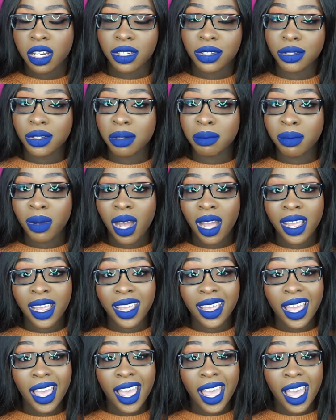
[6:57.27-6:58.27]
You can buy
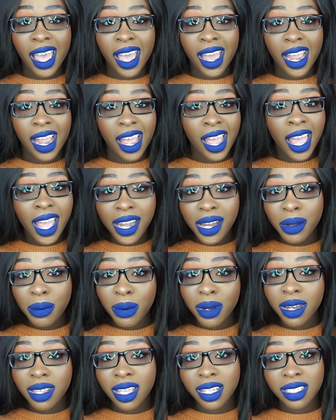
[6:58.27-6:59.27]
it at anywhere